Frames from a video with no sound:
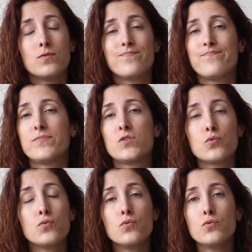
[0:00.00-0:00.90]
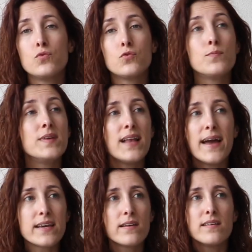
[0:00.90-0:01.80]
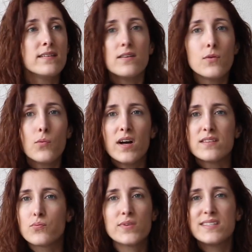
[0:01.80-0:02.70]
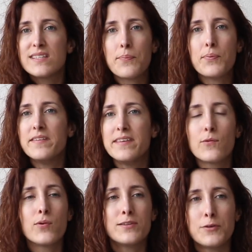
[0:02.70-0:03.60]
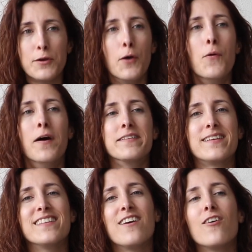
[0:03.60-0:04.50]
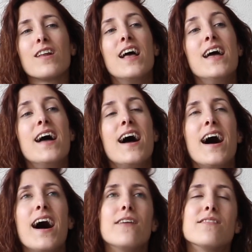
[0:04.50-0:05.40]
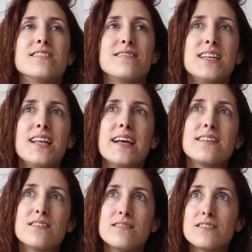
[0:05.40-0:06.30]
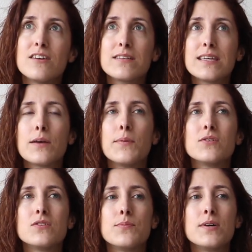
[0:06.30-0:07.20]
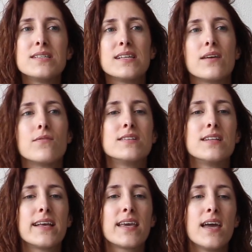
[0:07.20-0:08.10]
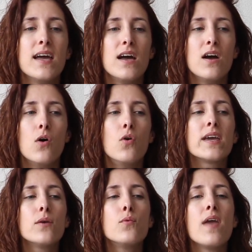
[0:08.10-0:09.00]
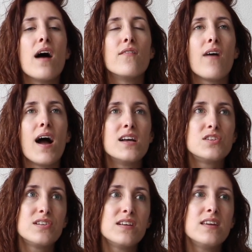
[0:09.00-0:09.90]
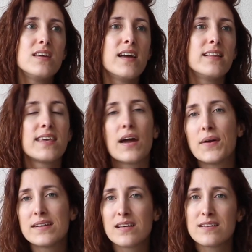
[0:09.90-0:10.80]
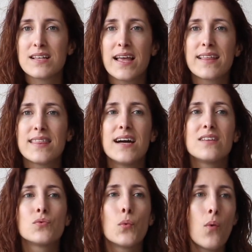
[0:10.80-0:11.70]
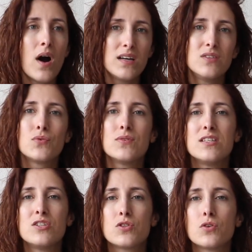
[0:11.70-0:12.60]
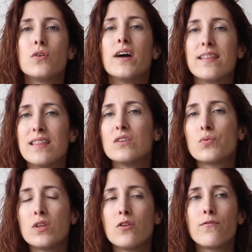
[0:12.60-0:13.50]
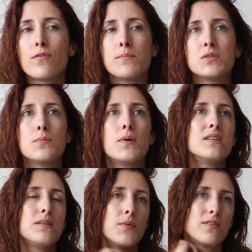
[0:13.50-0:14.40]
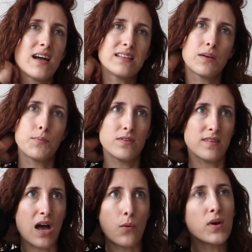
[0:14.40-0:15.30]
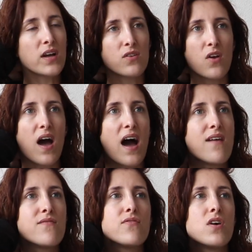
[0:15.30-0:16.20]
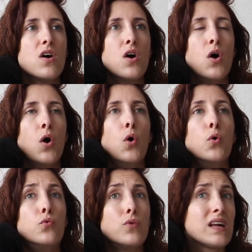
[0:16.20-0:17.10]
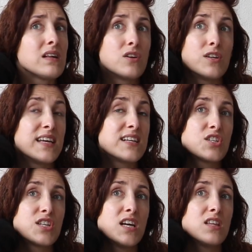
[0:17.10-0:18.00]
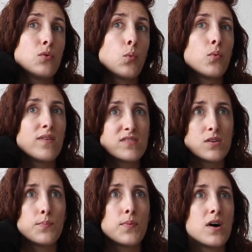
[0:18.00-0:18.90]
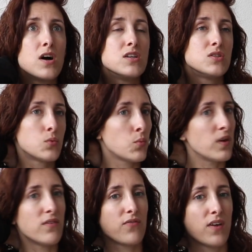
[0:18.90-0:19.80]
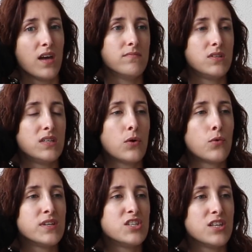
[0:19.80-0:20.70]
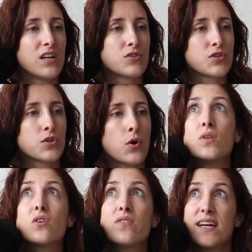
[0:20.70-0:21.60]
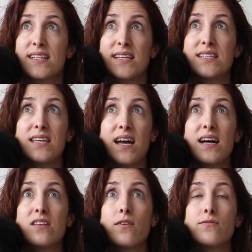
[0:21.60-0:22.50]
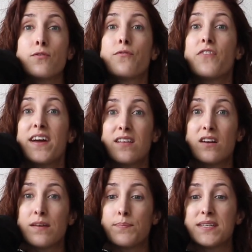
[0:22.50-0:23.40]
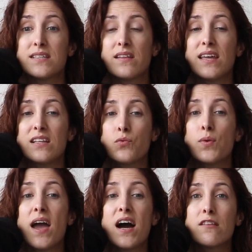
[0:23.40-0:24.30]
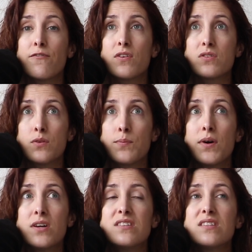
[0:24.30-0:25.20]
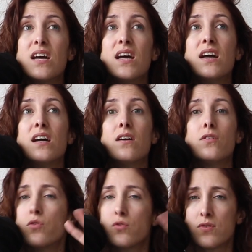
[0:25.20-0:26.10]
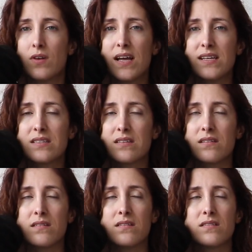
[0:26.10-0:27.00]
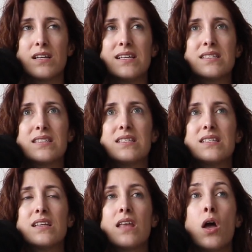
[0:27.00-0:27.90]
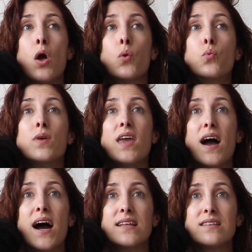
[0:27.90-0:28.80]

be like, what is happening, what do you want, and all. I was really like talking about The Boys and I was like, okay, we have Ashley and characters like that who are into this show and that we know from The Boys, but at some point, are we gonna have a real connection with The Boys, with the original show? You know that at the end of the final episode that we had for The Boys, you know, the last season, we had